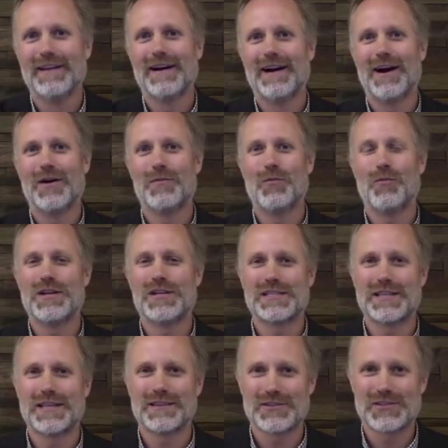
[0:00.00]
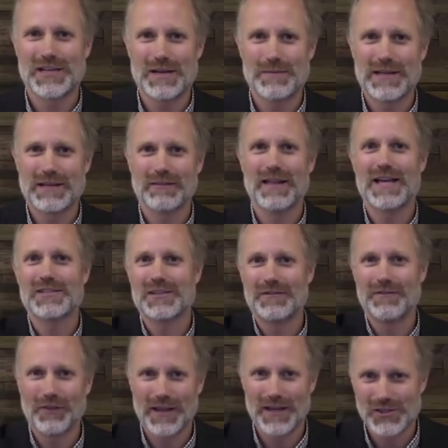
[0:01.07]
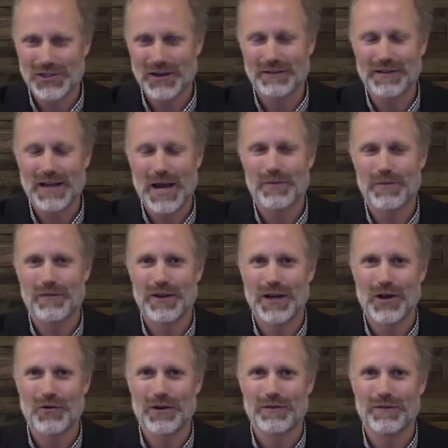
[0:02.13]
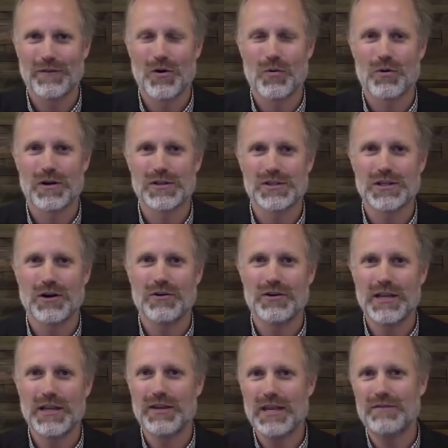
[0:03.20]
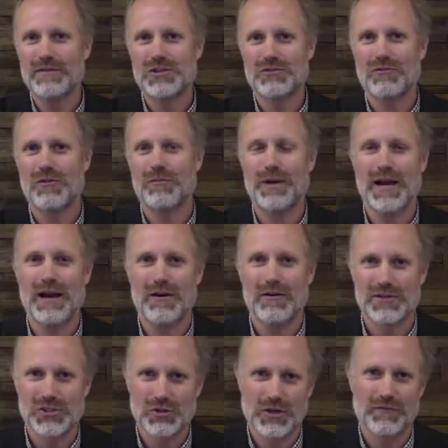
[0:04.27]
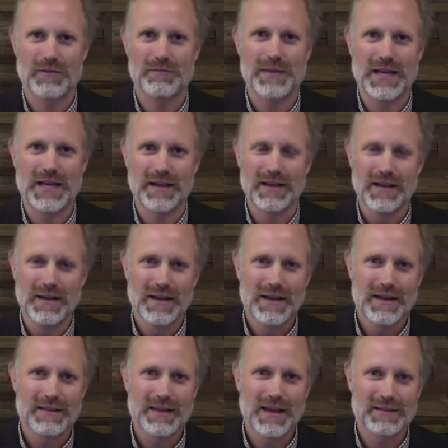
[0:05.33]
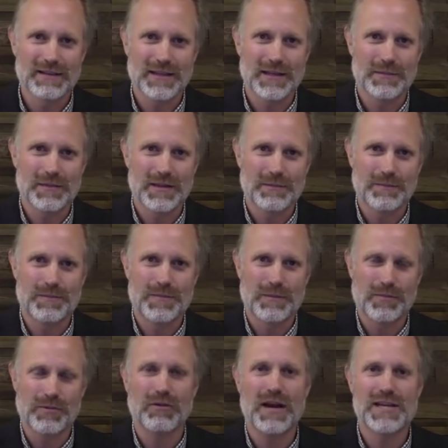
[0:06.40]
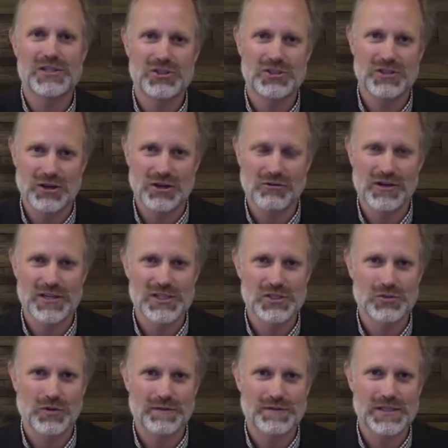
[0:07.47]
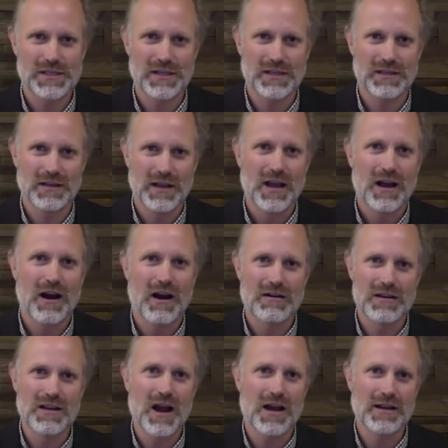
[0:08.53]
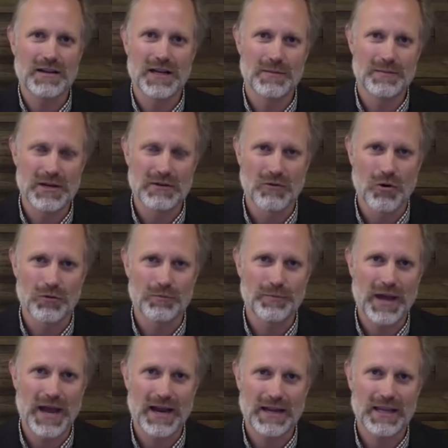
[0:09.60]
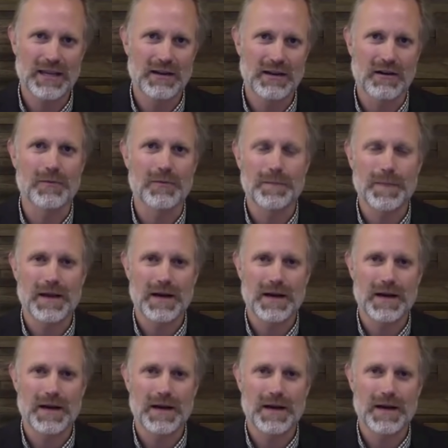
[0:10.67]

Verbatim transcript: Um, we just think there's going to be less inflation on top of it going forward. So, you know, even Jerome Powell is sort of admitting that the the, the price increases we've seen are not going to be rolled back here.